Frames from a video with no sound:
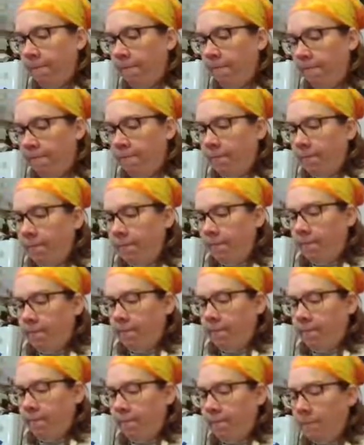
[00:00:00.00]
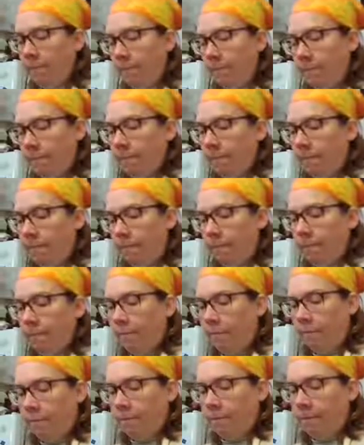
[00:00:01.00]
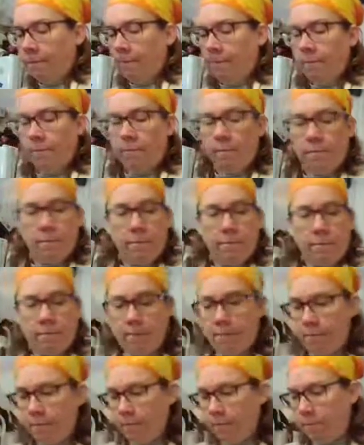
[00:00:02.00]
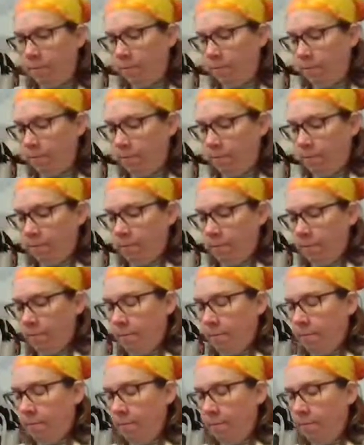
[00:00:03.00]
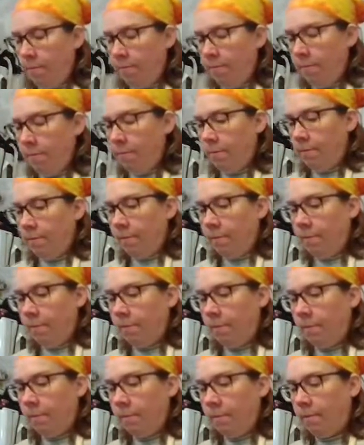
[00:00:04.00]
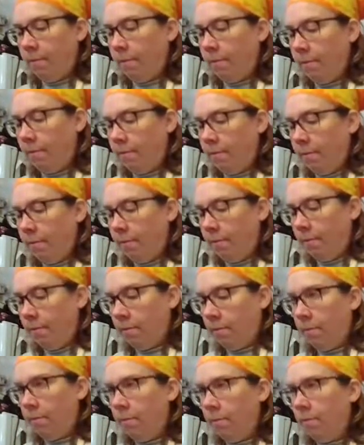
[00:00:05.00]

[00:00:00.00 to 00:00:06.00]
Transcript: No one is speaking in this clip.